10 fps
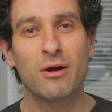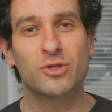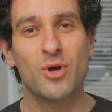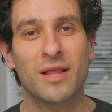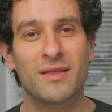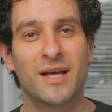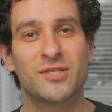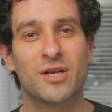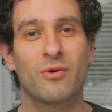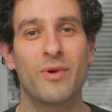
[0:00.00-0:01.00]
Star Trek The
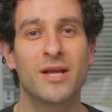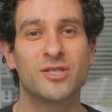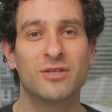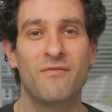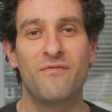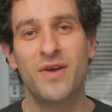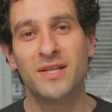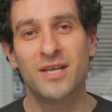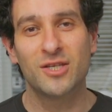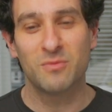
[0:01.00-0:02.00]
Next Generation
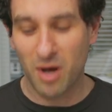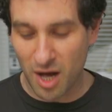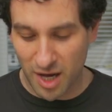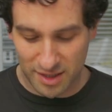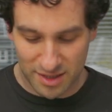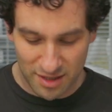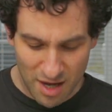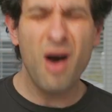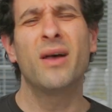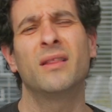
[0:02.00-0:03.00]
vintage mugs.
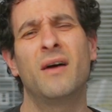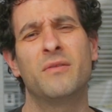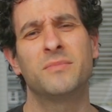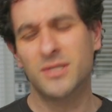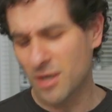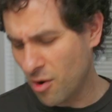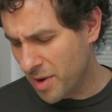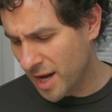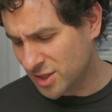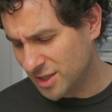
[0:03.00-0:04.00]
Oh, I love them so
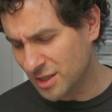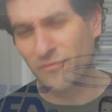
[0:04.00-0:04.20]
much.